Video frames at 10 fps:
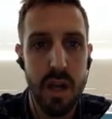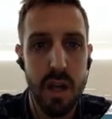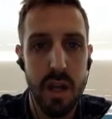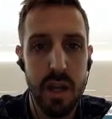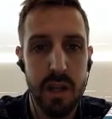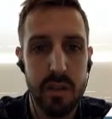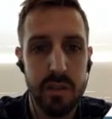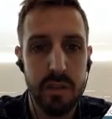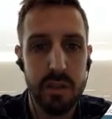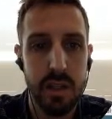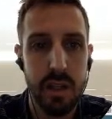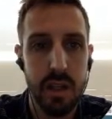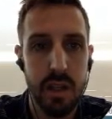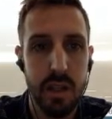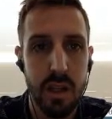and you'll see
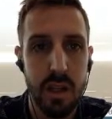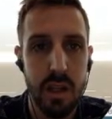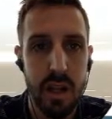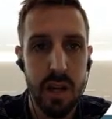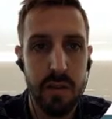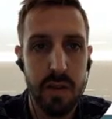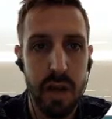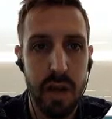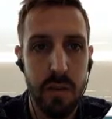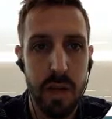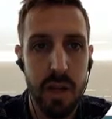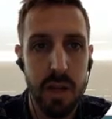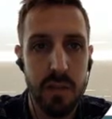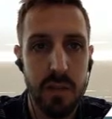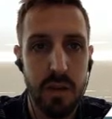that I've got my
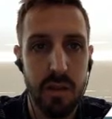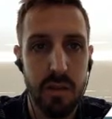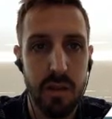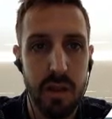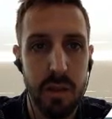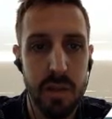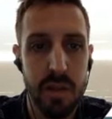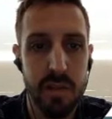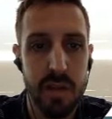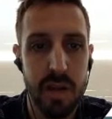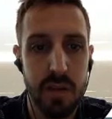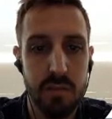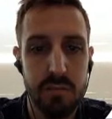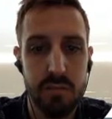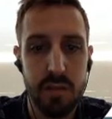SEO friendly page title,
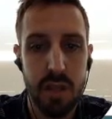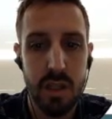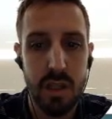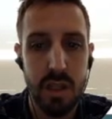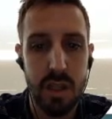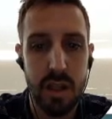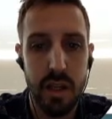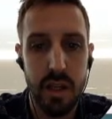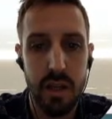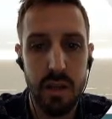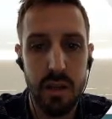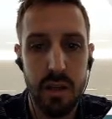and